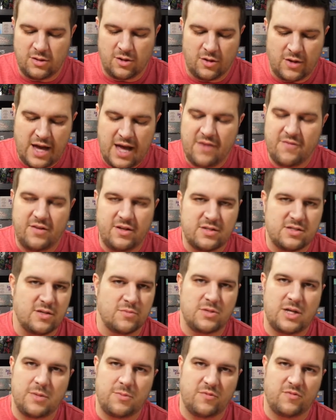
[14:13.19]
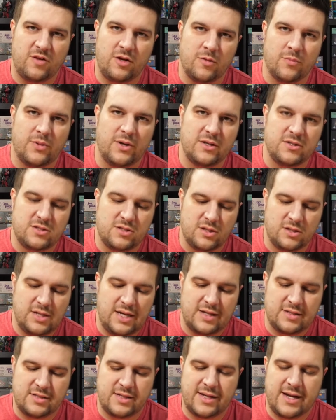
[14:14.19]
Having some type of earbuds to
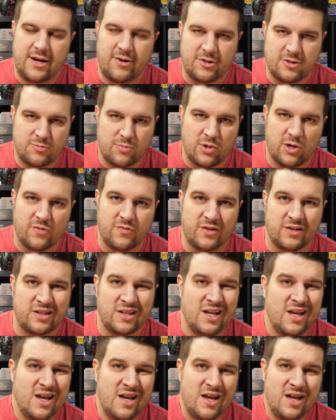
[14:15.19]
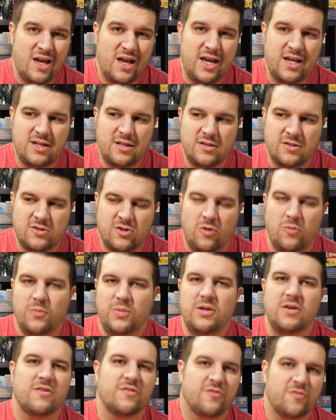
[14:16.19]
test that out is perfect. And don't
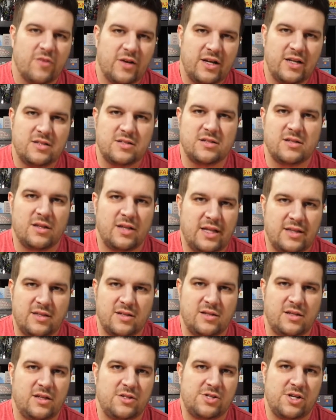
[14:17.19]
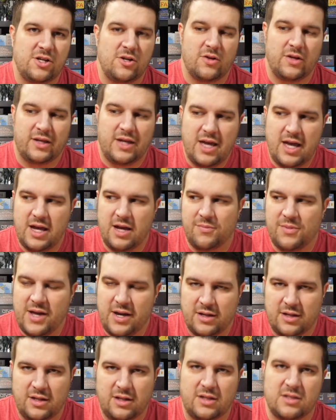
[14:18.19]
be afraid to let the DJ know, like, hey, I'm
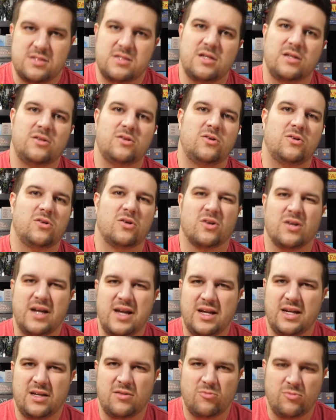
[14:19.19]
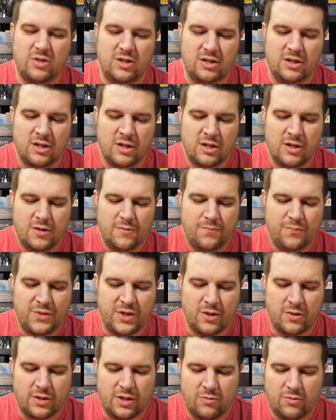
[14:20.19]
not getting a signal, or hey, can
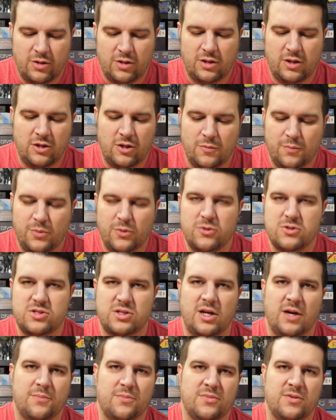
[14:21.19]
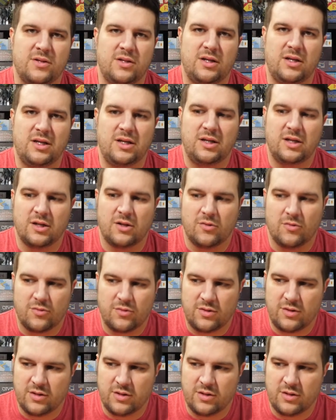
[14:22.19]
you boost up the